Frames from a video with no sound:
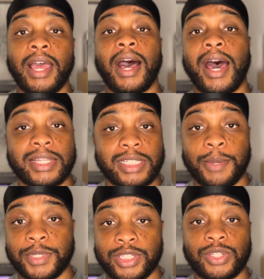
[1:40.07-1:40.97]
honestly,
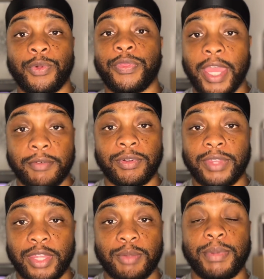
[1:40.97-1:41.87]
I'm just so thankful
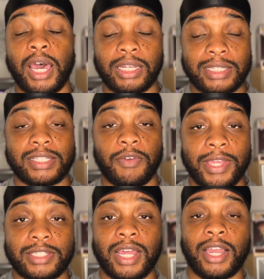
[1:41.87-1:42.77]
that the bottle itself
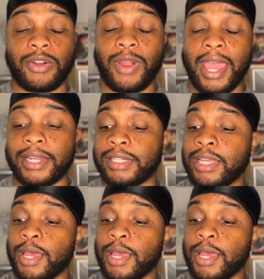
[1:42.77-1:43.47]
has not cracked.